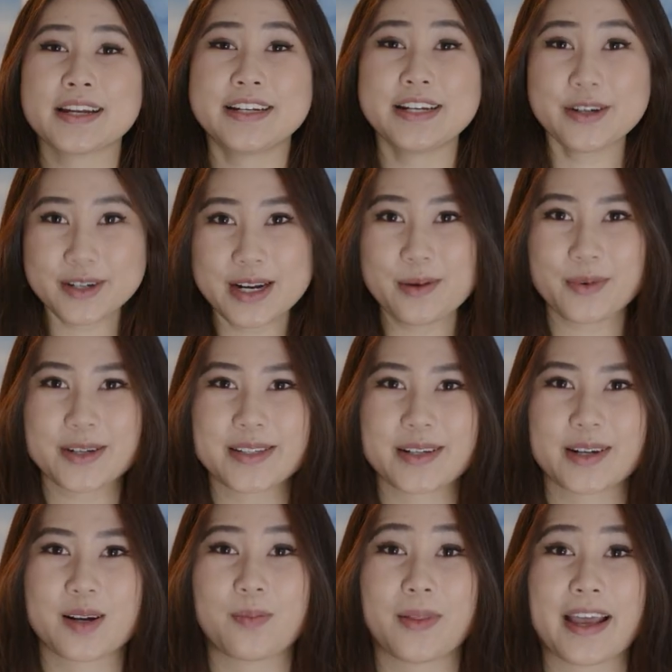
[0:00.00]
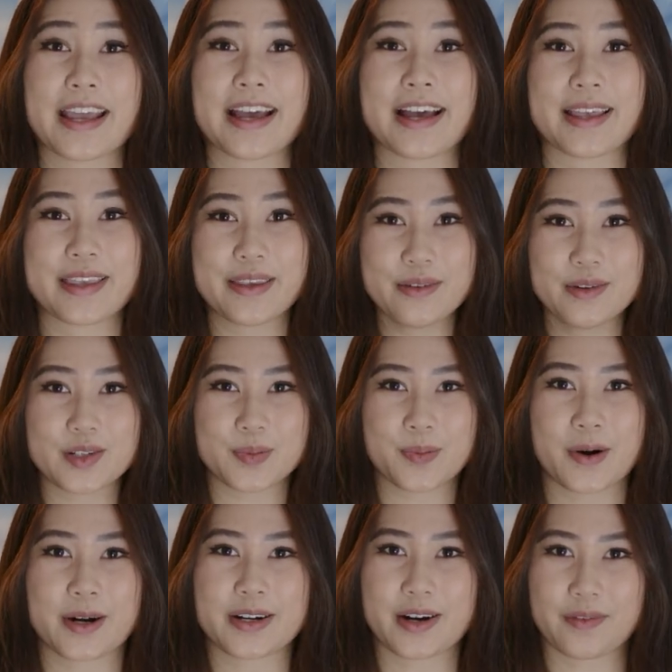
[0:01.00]
Neural networks are going to play a huge
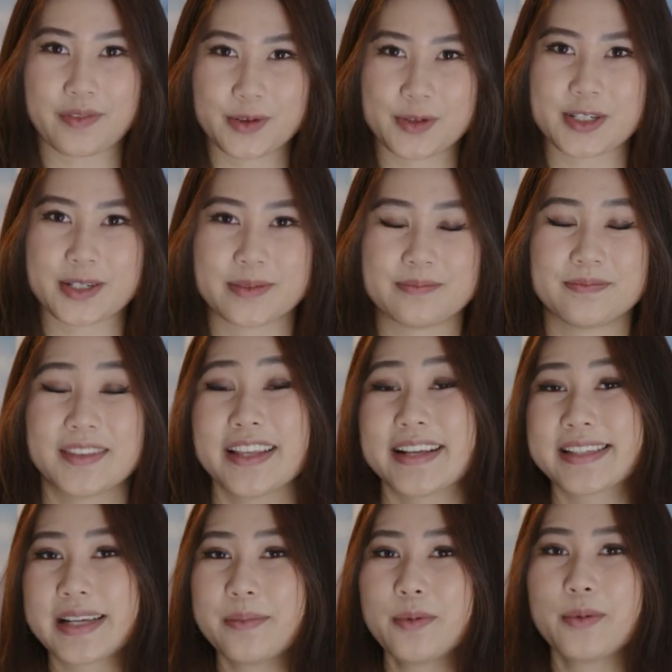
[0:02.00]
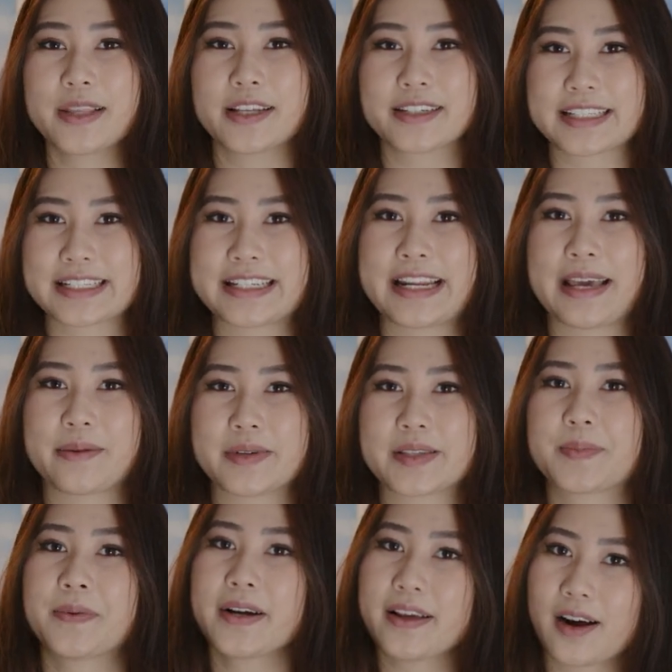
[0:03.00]
part in our future. The example we looked at today
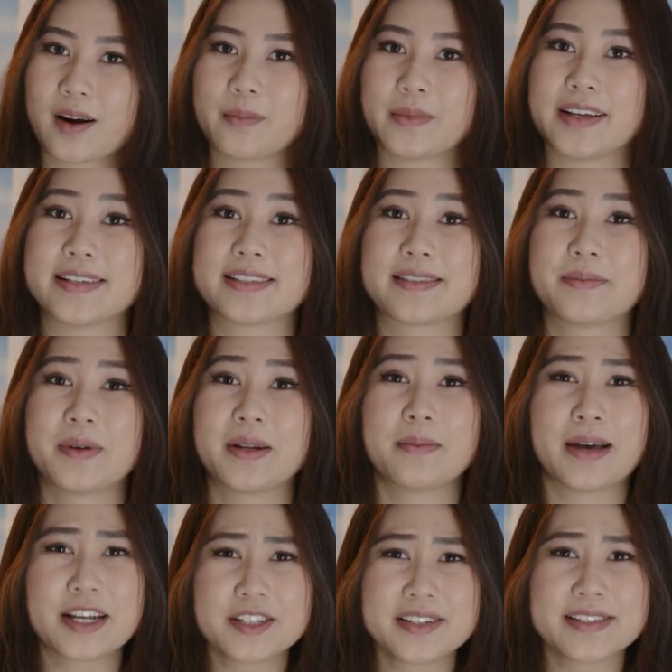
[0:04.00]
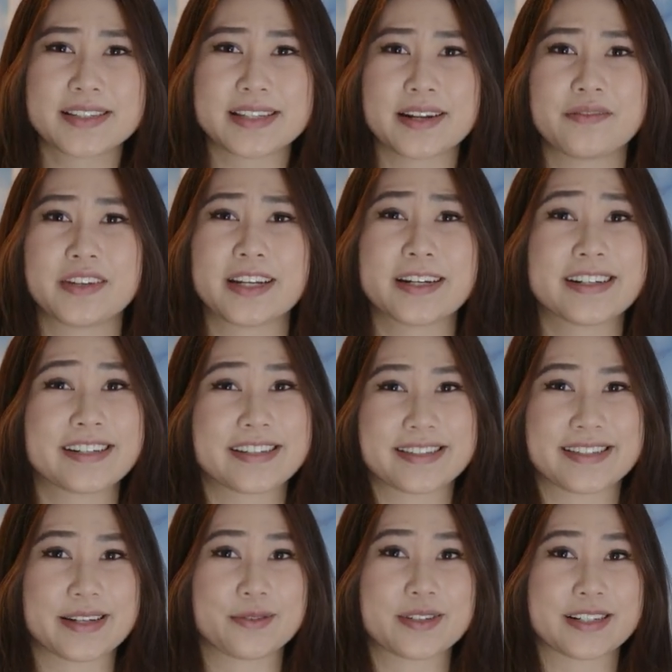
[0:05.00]
was pretty harmless, but imagine instead of needing to
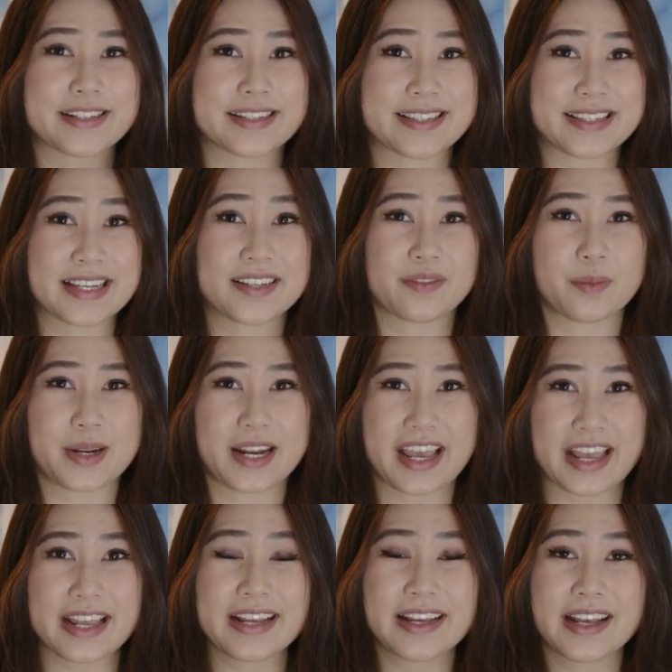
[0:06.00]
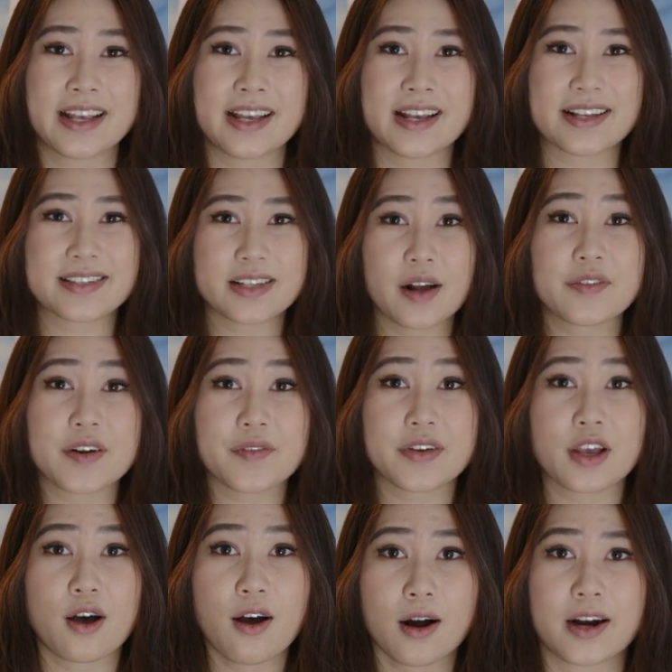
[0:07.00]
distinguish a 6 from an 8, a
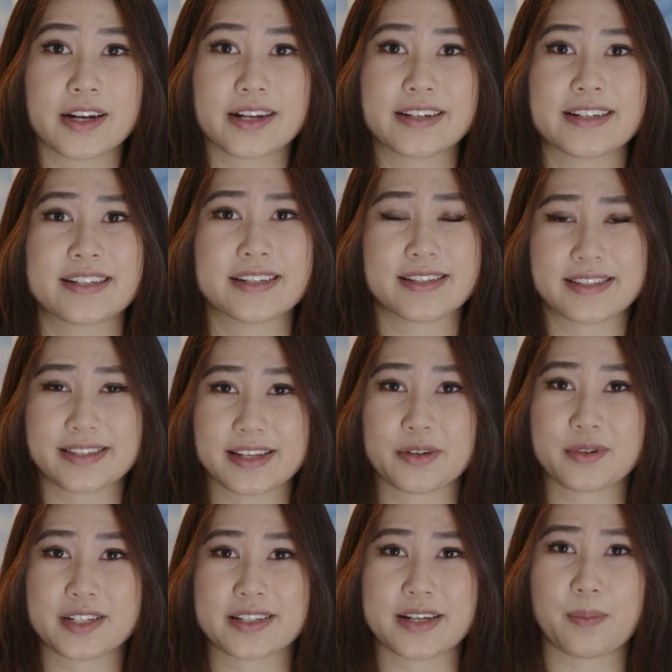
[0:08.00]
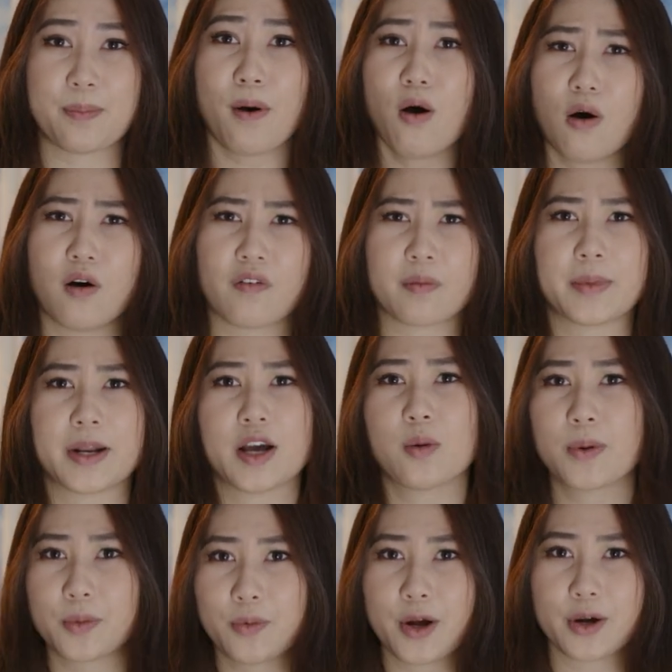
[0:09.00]
self-driving car needed to distinguish a pole from an
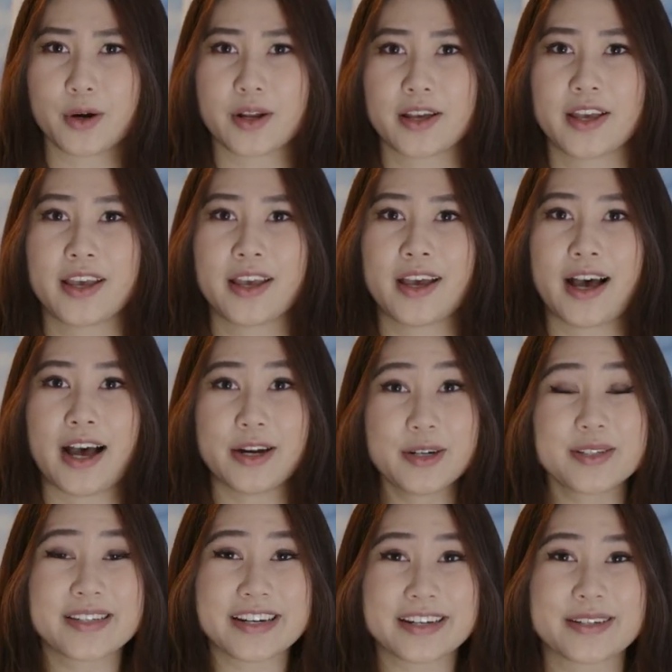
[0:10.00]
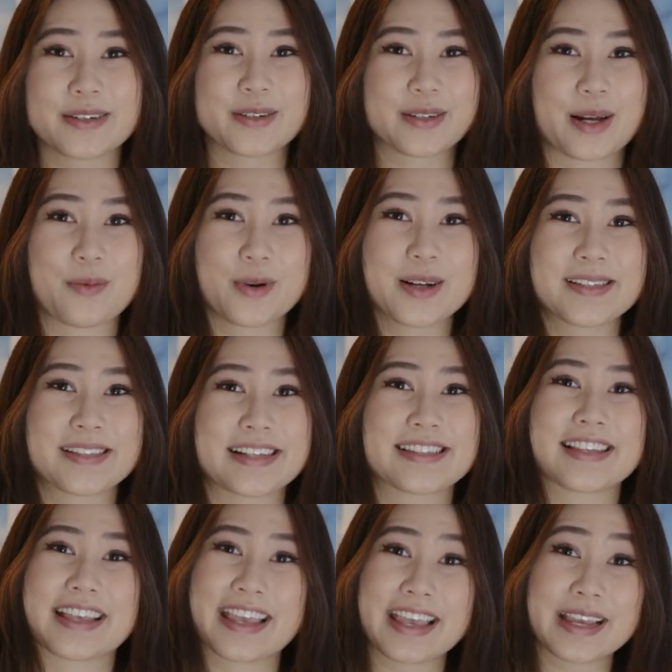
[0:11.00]
open road. Understanding neural networks is
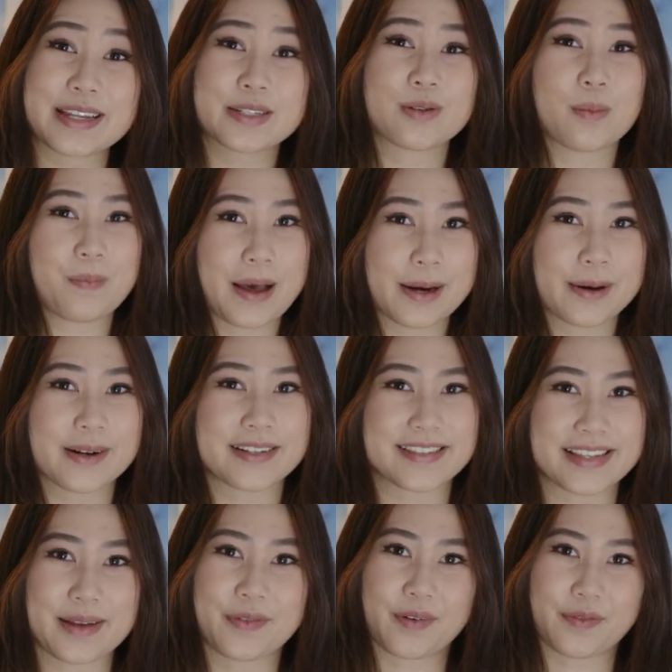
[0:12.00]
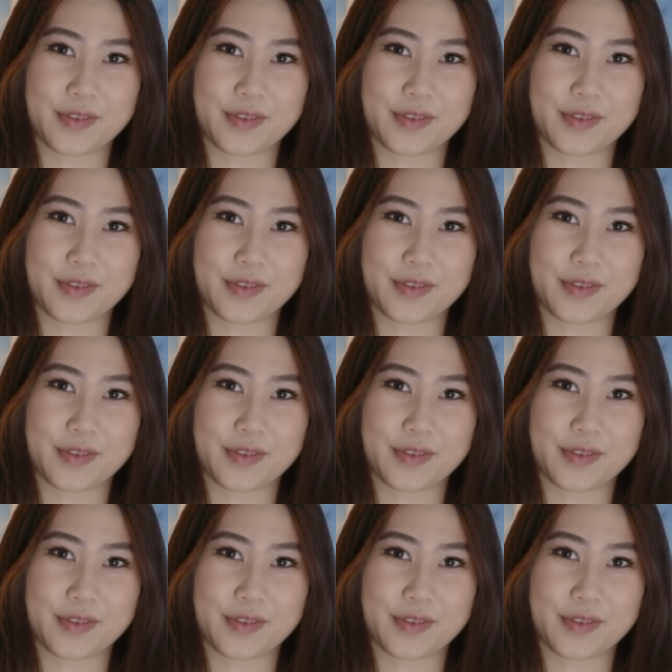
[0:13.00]
the key to a better and safer